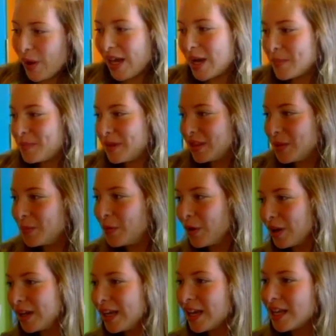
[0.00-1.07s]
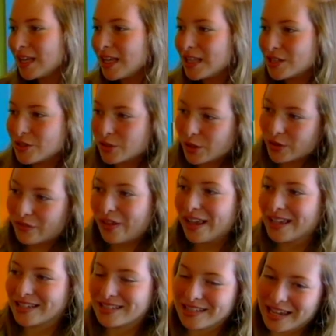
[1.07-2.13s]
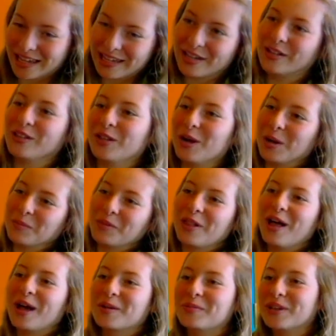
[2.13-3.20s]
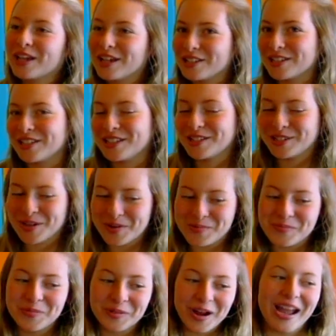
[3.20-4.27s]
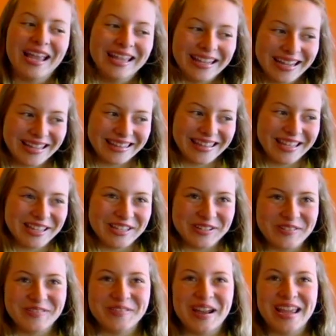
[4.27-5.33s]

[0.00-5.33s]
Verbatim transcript: wake up in the morning, it's sort of like a second alarm clock because it's so bright and then you